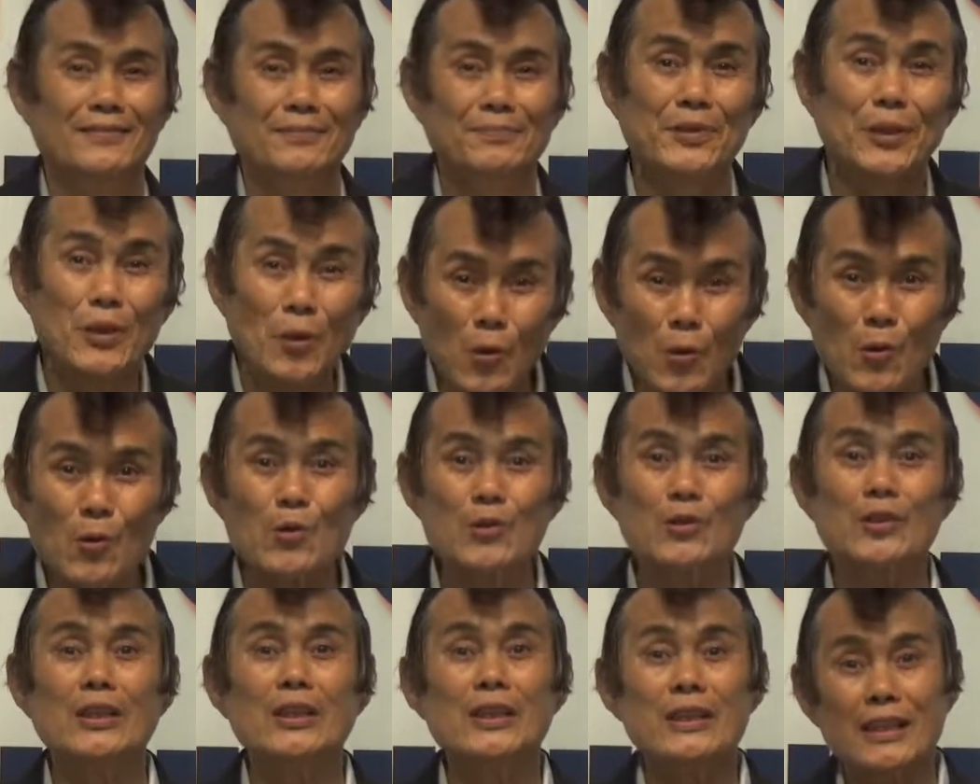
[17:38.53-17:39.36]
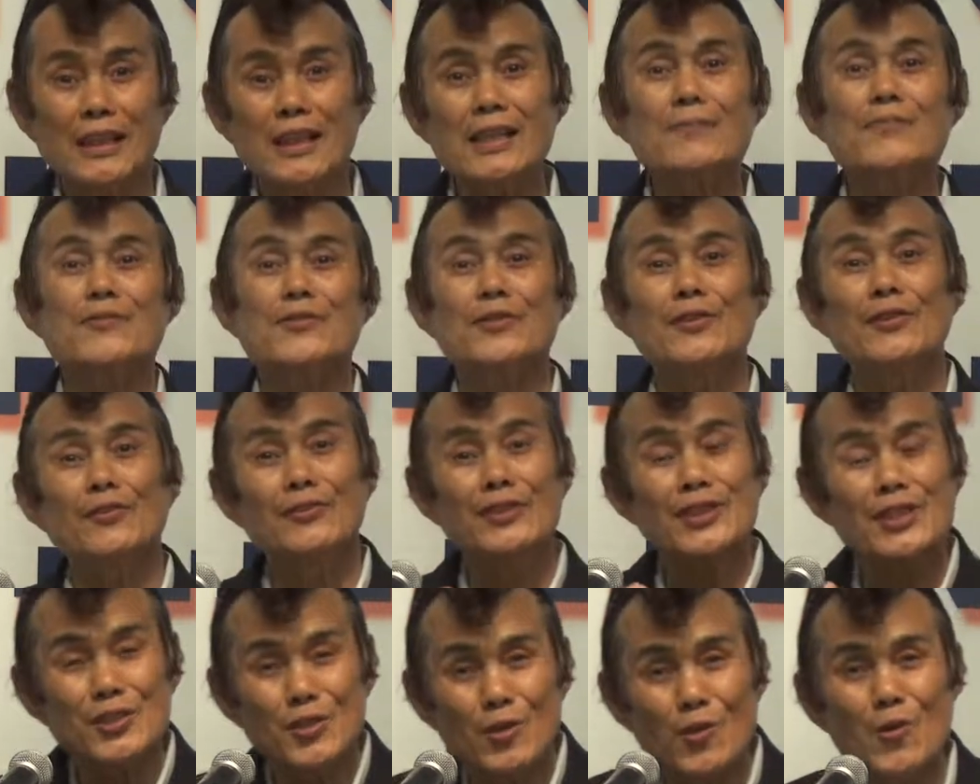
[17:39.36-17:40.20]
Because it gives you
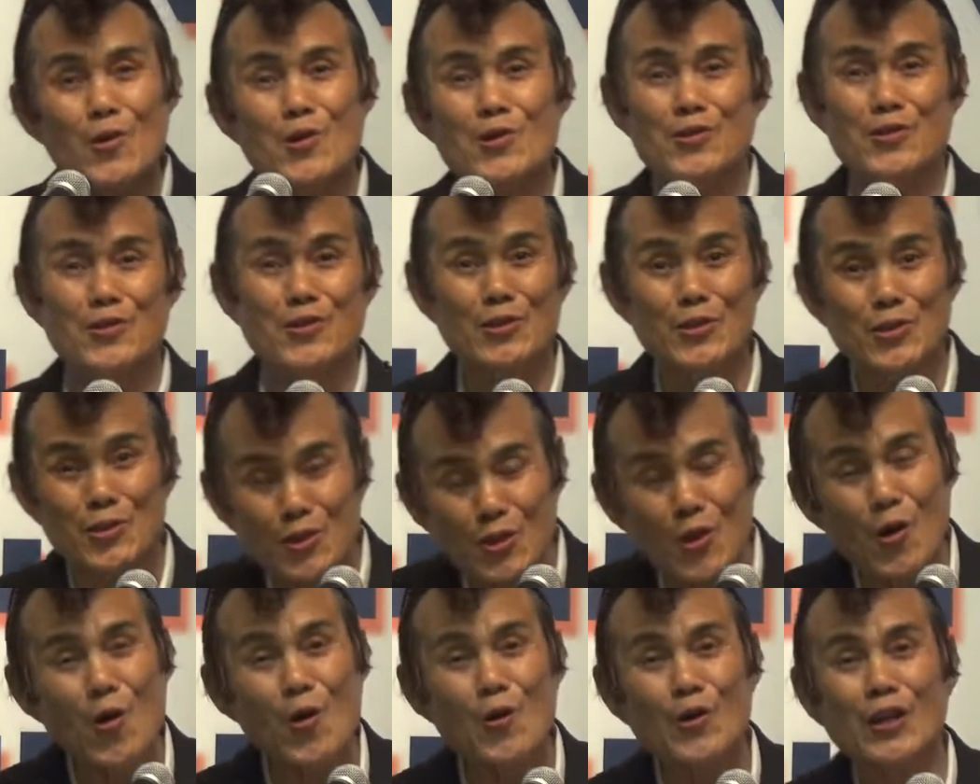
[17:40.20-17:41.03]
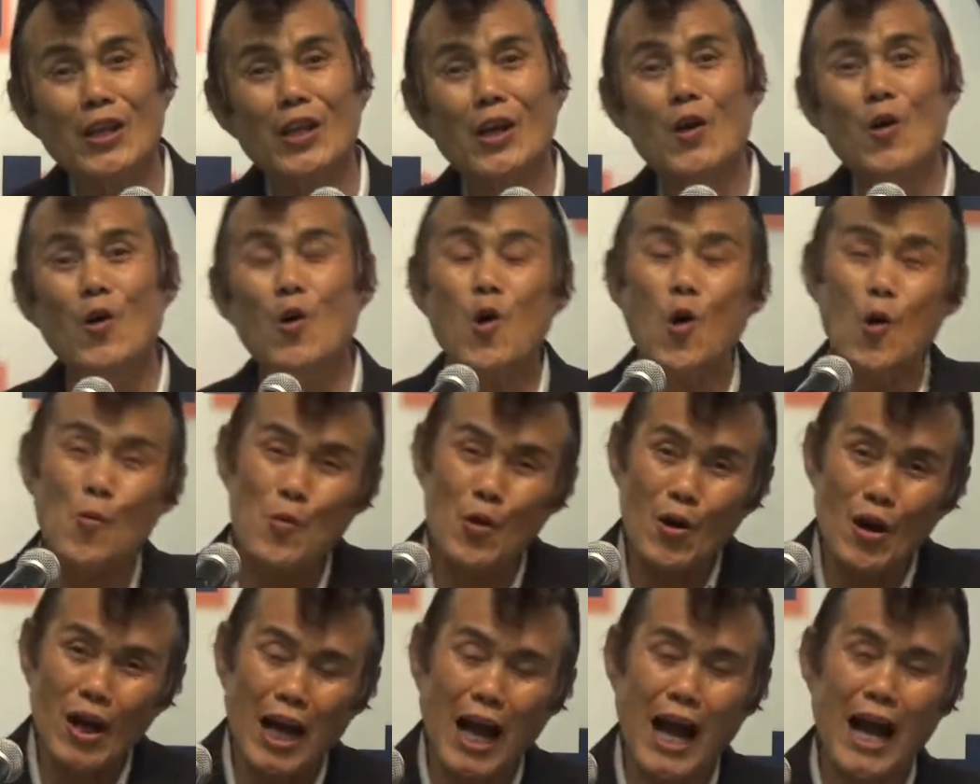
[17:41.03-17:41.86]
rejoice, the joy,
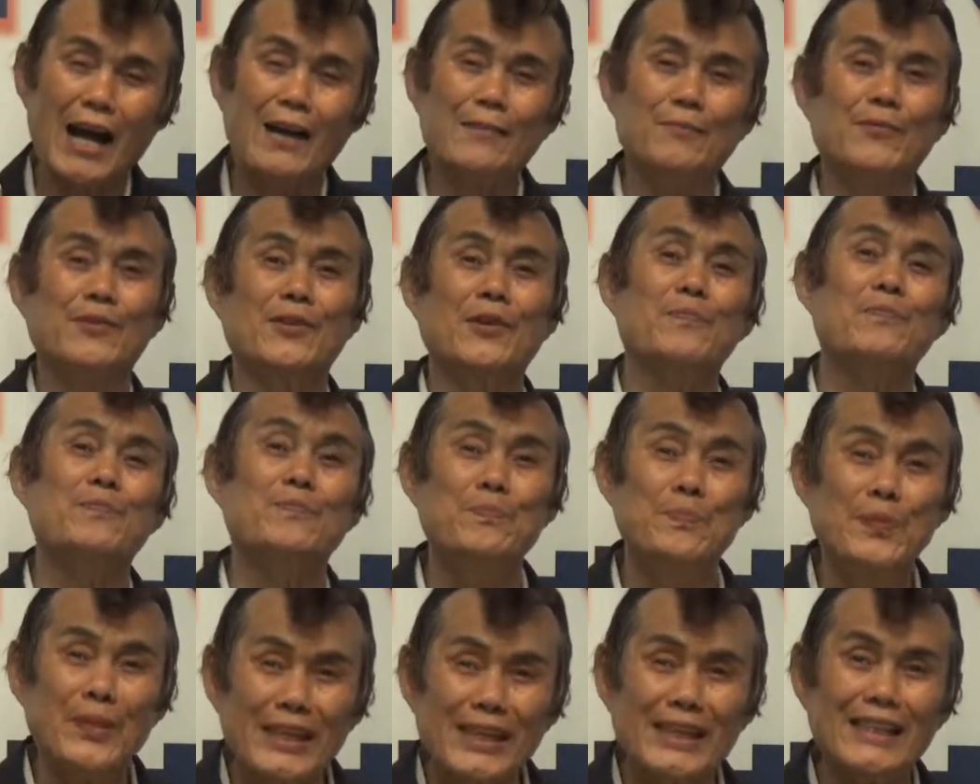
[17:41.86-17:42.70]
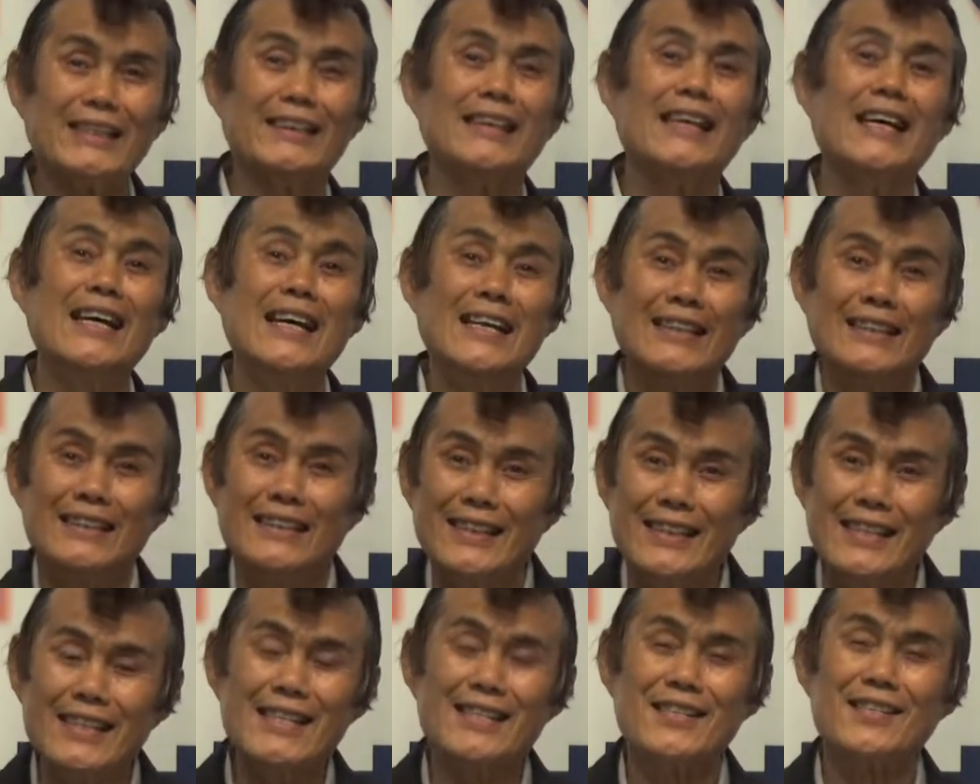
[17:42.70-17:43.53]
overcome the beat,
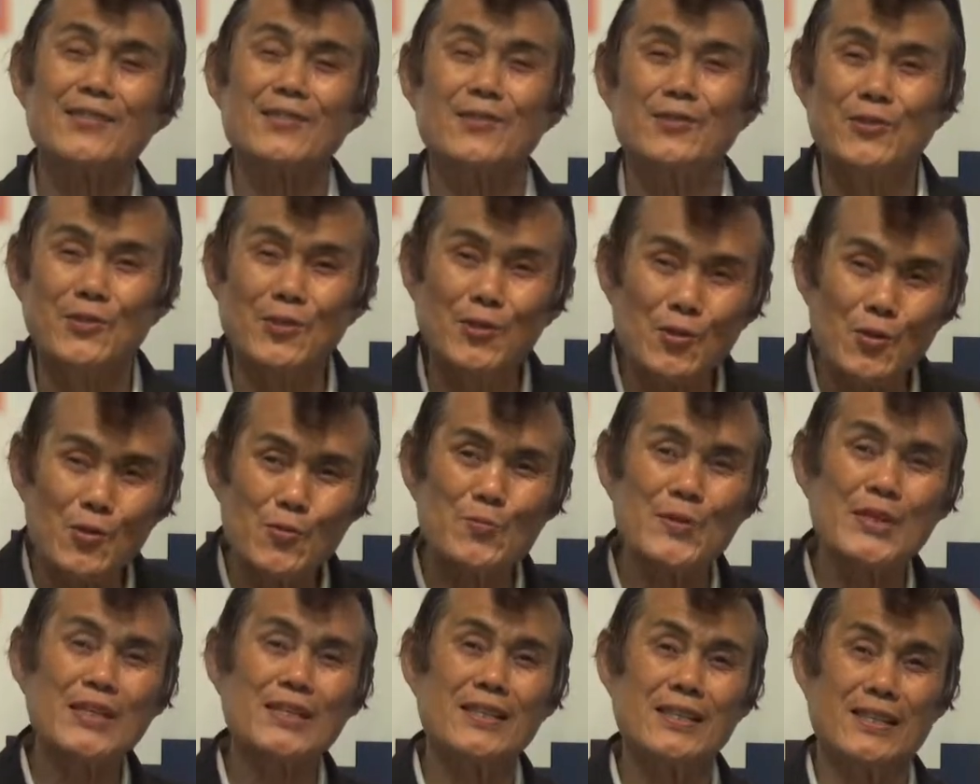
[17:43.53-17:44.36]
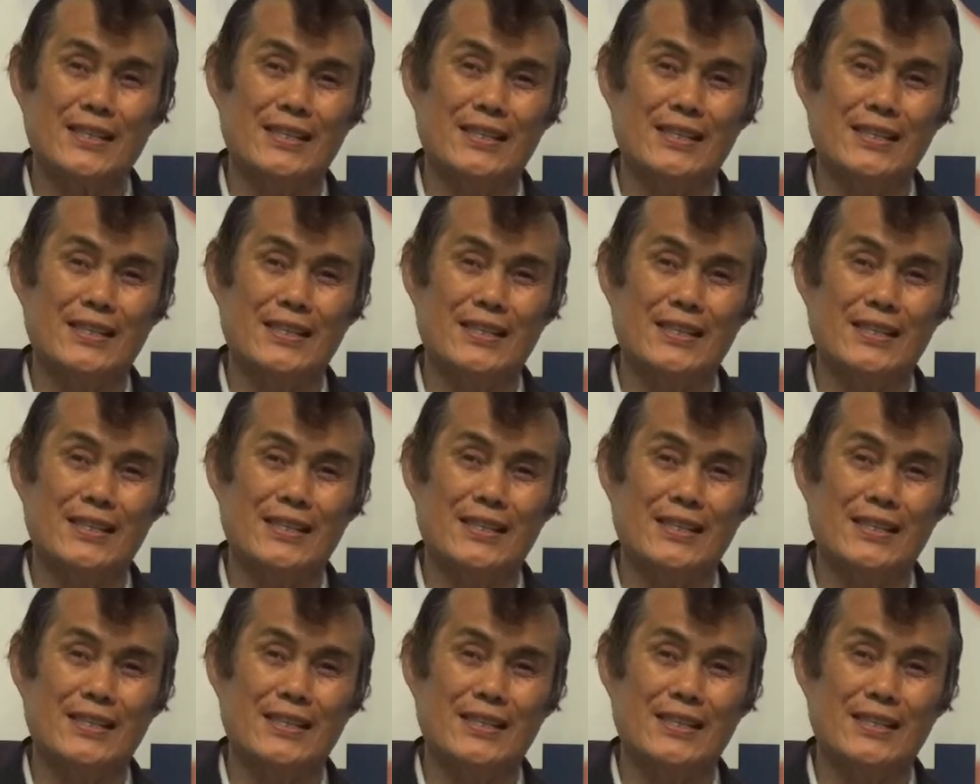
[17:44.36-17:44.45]
this gloomy